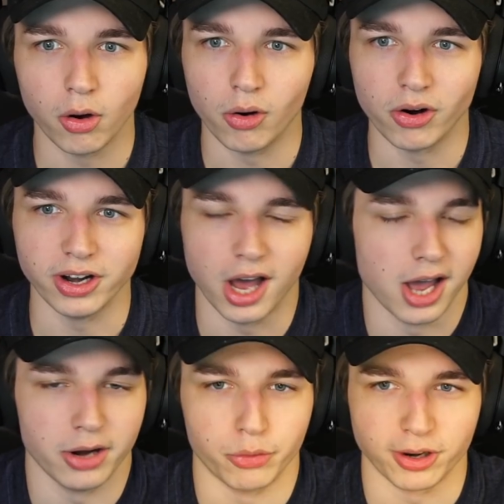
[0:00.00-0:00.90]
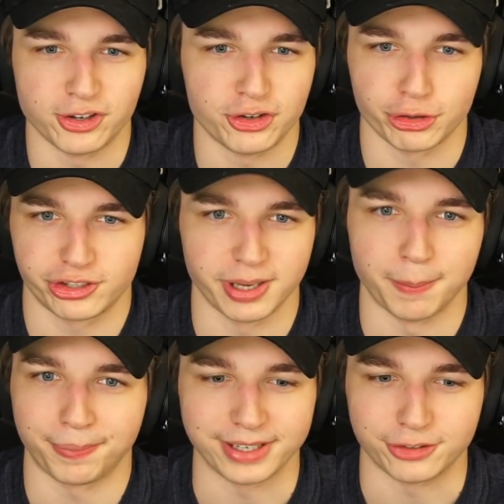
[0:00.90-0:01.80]
Or not, or it's just
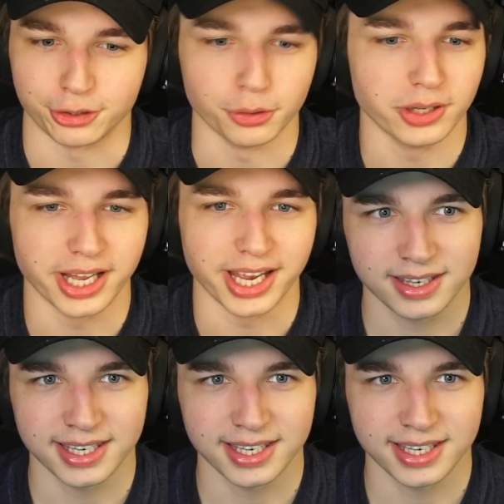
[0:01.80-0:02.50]
simply too late.